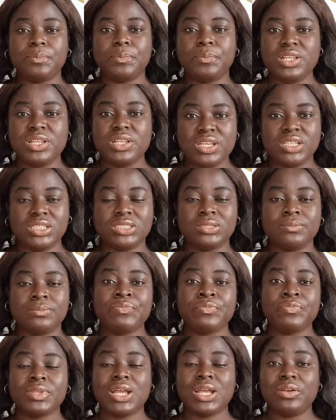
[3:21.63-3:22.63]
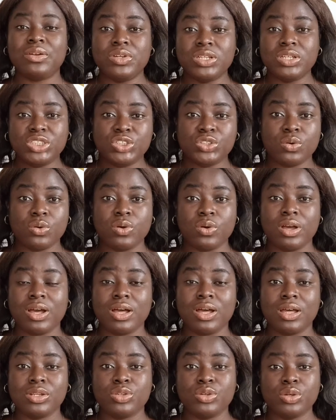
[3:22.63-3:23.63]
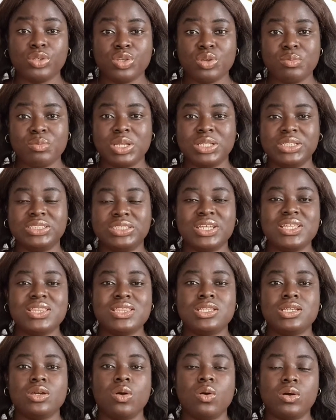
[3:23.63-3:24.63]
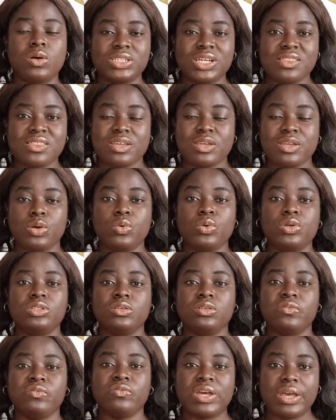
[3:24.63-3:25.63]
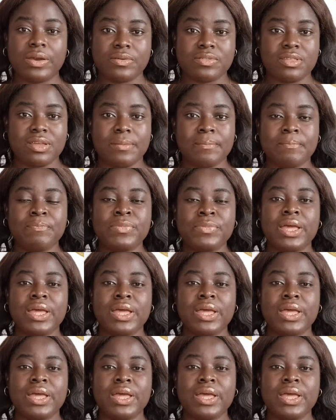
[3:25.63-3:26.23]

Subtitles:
Please arrange your documents in the order that you're going to file them,